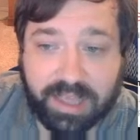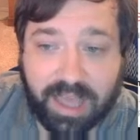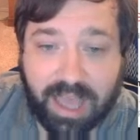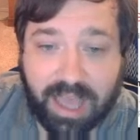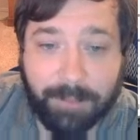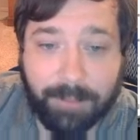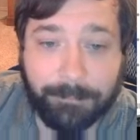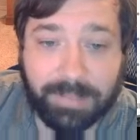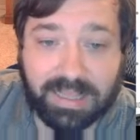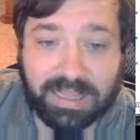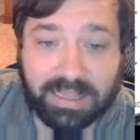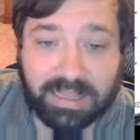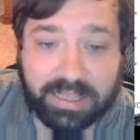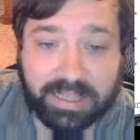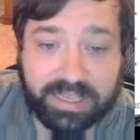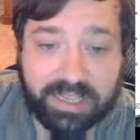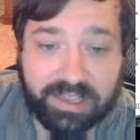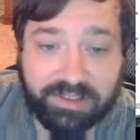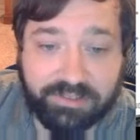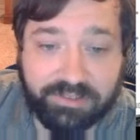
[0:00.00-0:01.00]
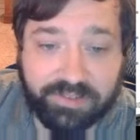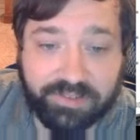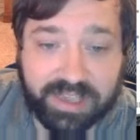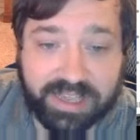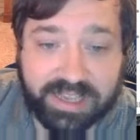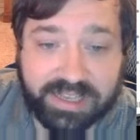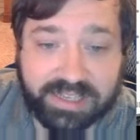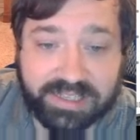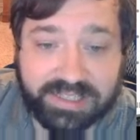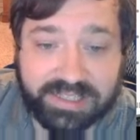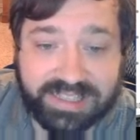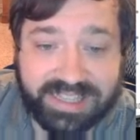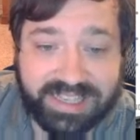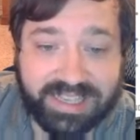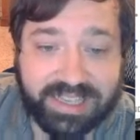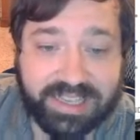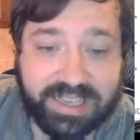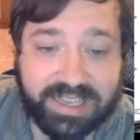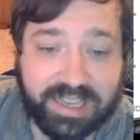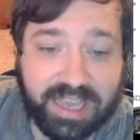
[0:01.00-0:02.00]
I believe, is
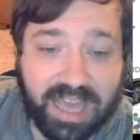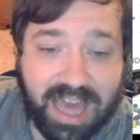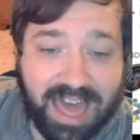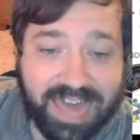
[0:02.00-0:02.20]
the